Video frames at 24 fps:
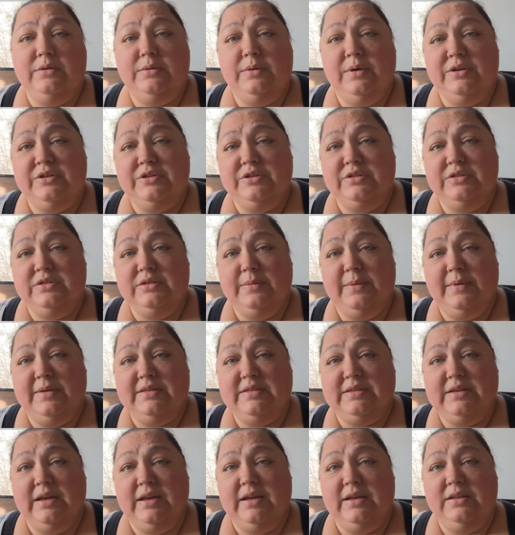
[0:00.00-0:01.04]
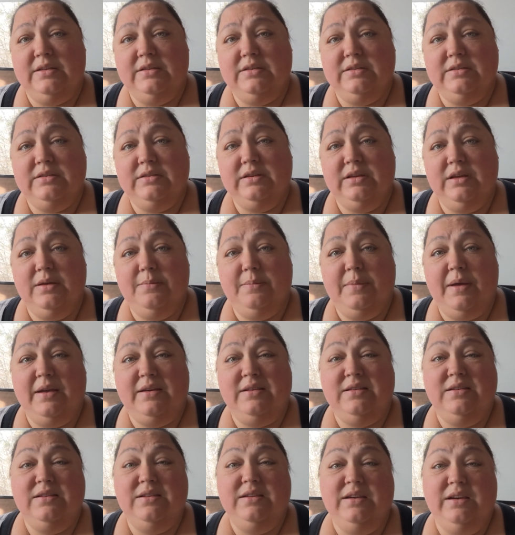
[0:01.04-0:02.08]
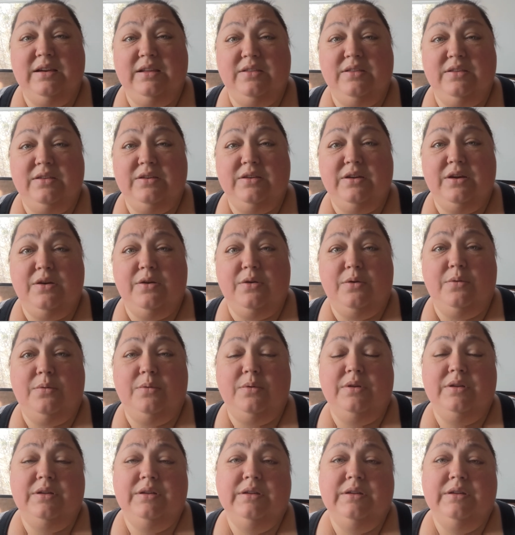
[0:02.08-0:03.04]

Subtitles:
questions about science, get back to kneading the dough.